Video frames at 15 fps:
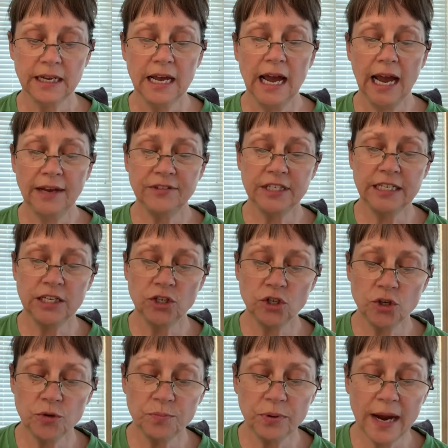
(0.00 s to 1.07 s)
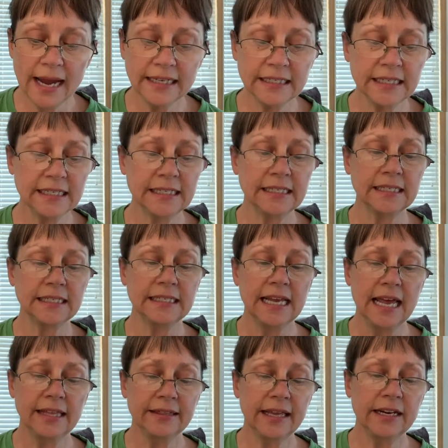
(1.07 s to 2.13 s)
I've seen two practices
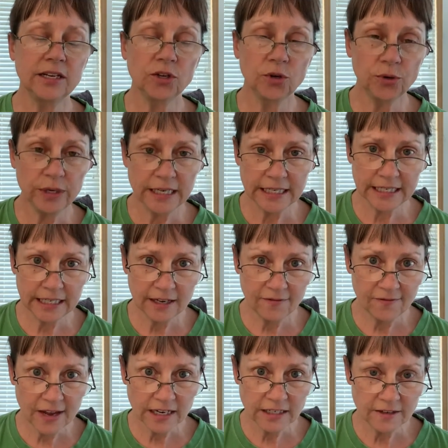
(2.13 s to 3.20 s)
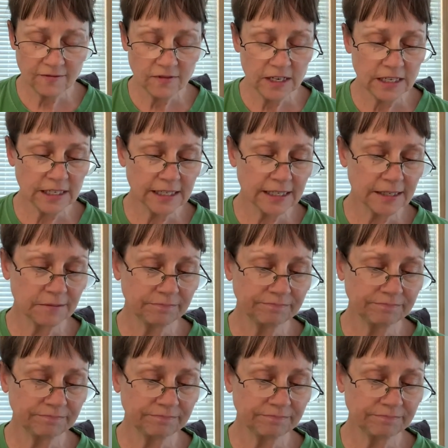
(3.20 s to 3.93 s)
that increase effectiveness.